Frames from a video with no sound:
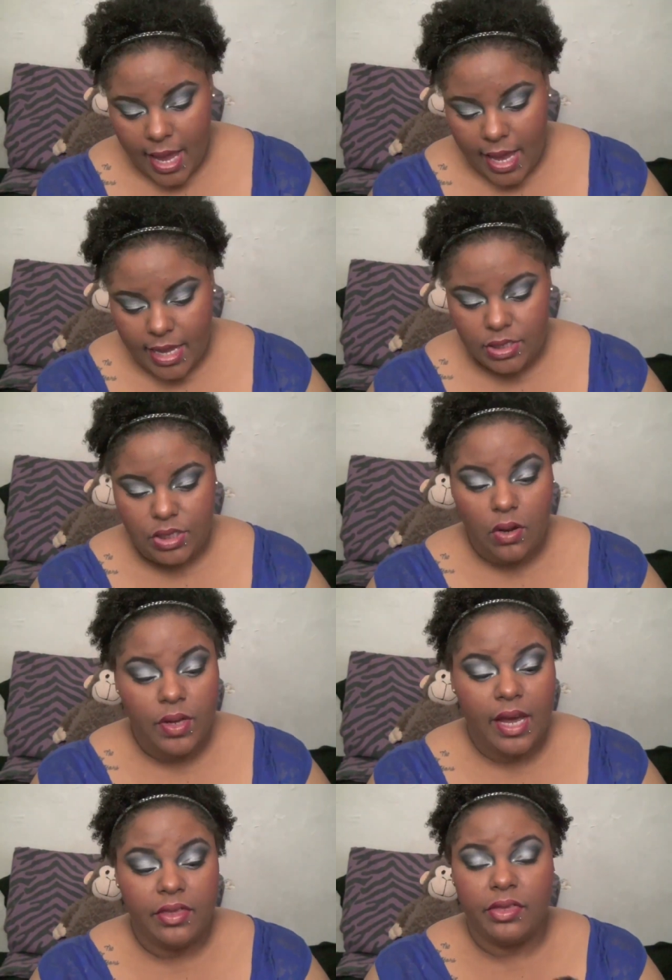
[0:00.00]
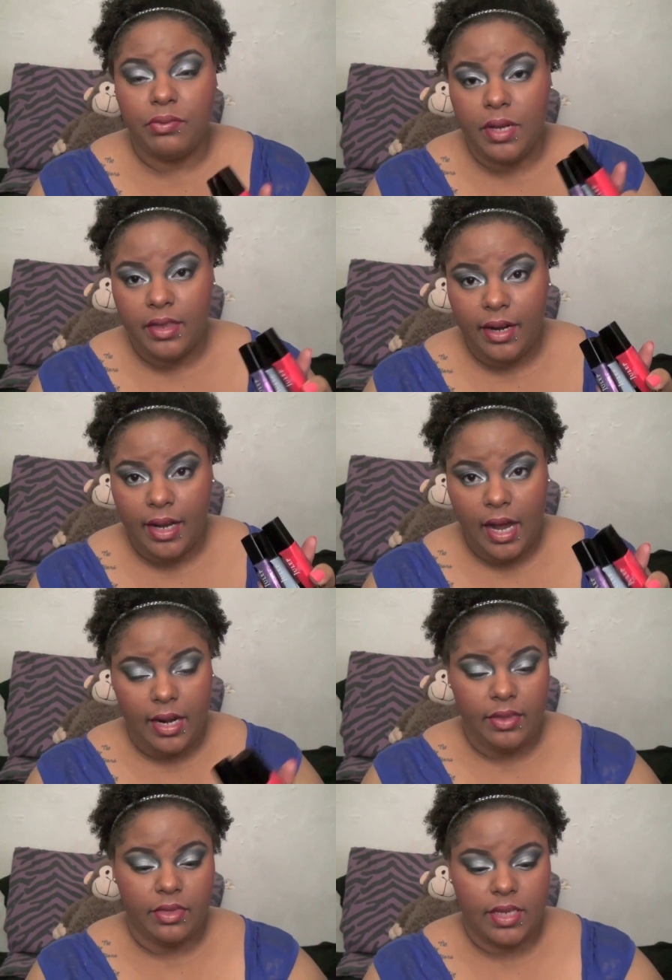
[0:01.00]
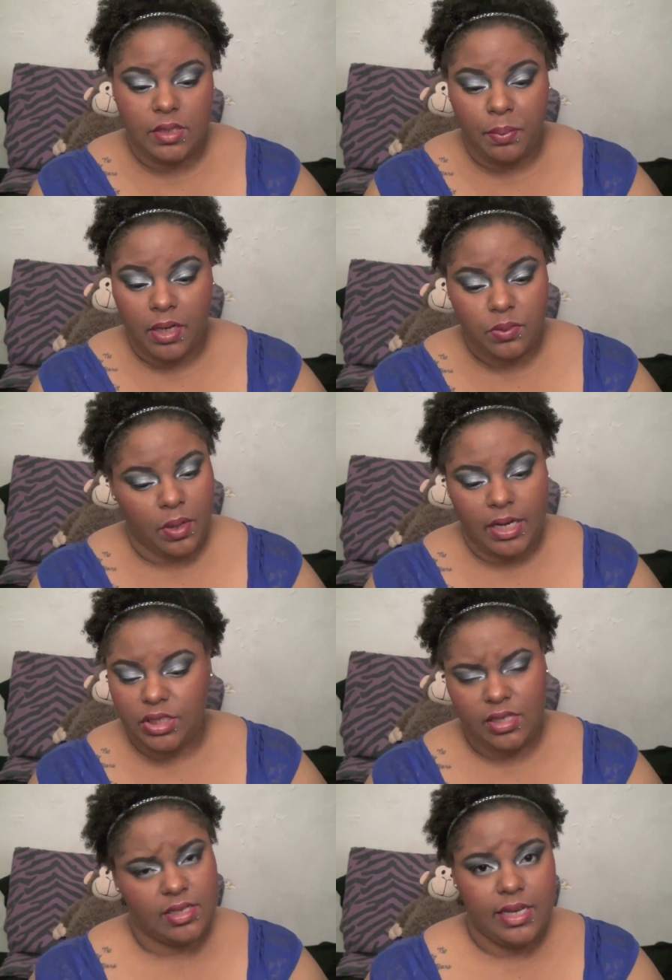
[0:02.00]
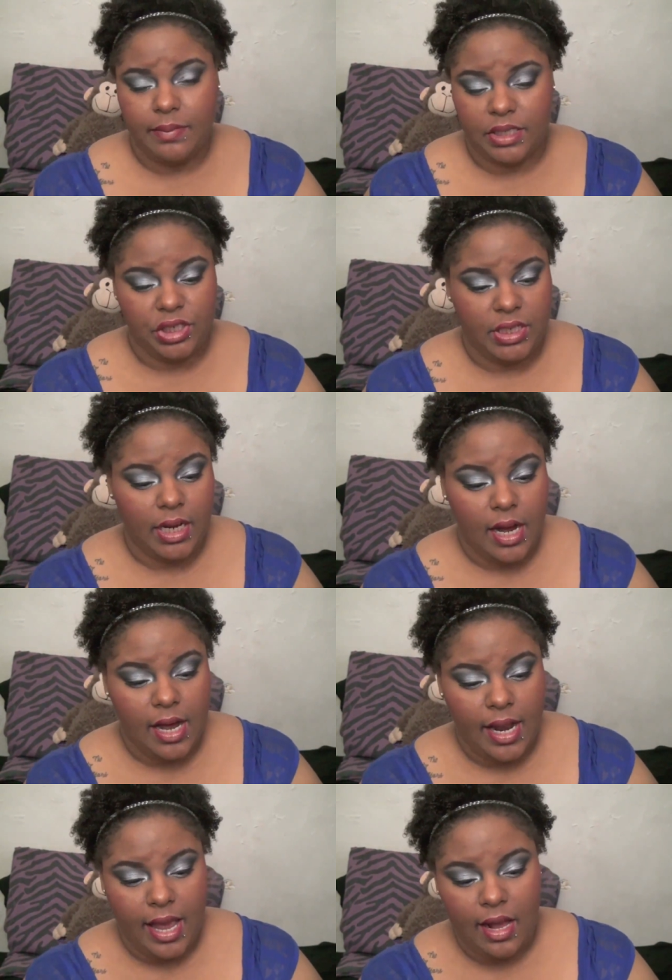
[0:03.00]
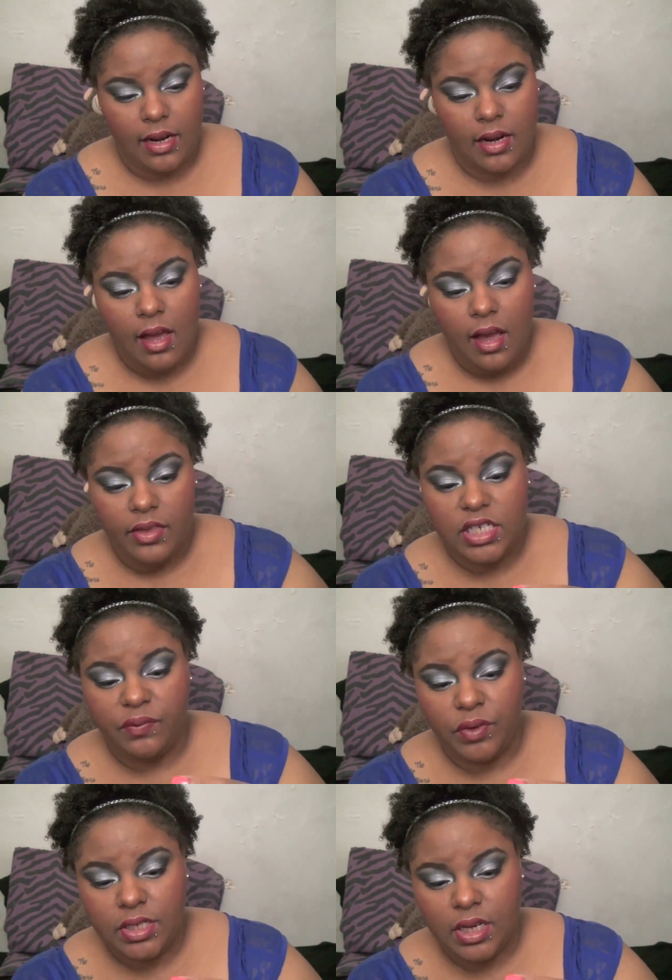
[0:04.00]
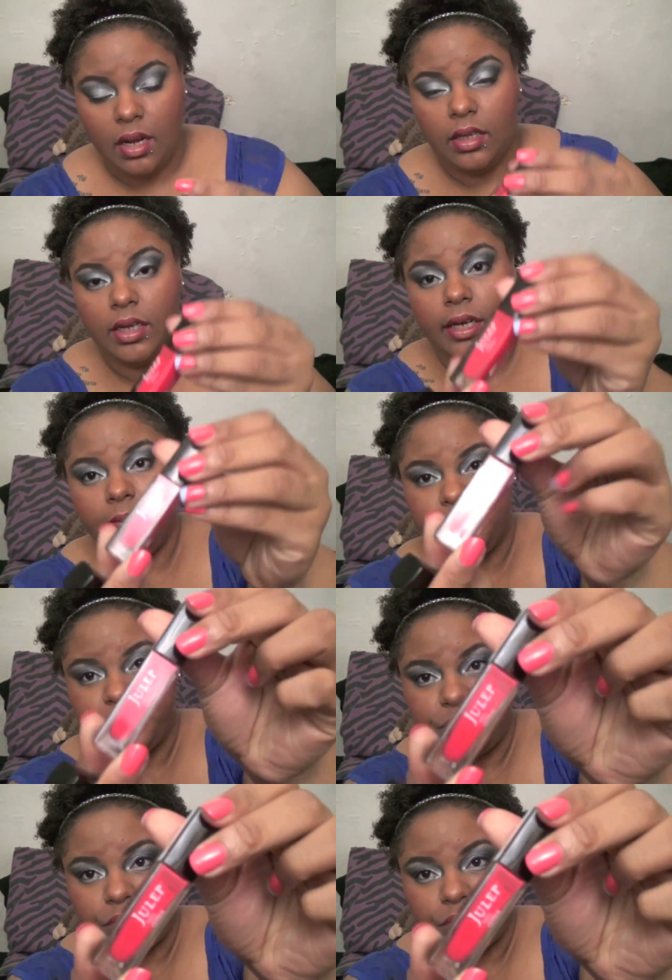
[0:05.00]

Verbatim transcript: And so yeah, the three that I got in this box were actually the same that she got. And this first color